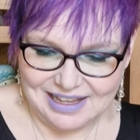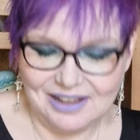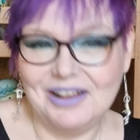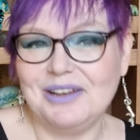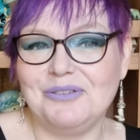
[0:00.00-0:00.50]

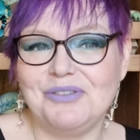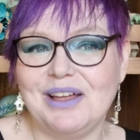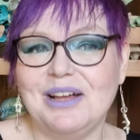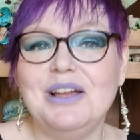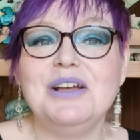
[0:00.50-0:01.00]
Oh, I love
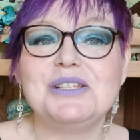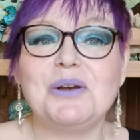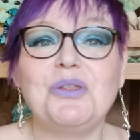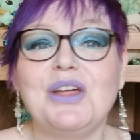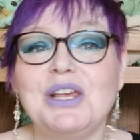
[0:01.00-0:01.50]
that.
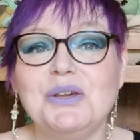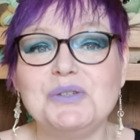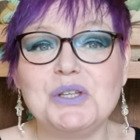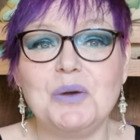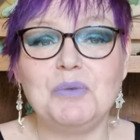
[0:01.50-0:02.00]
So thank you
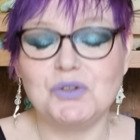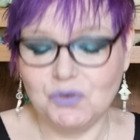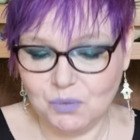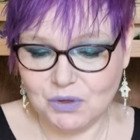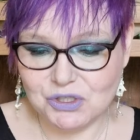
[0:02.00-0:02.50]
so much
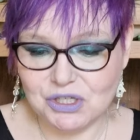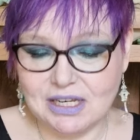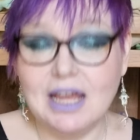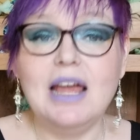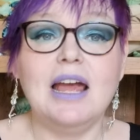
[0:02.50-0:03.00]
for watching.